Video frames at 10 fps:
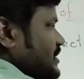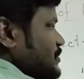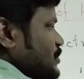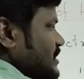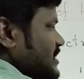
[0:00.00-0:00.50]

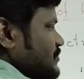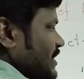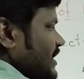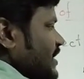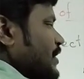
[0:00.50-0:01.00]
so that's
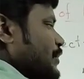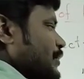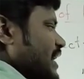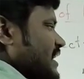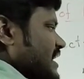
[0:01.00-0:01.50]
why you
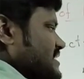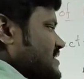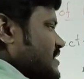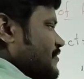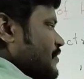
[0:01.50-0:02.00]
can
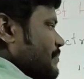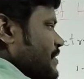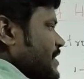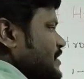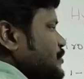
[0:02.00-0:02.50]
consider from
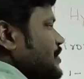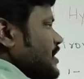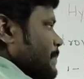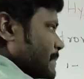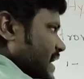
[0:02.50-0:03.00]
here to here
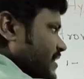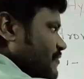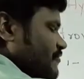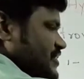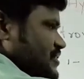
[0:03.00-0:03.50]
pi
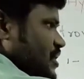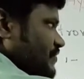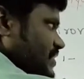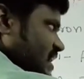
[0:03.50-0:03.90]
first half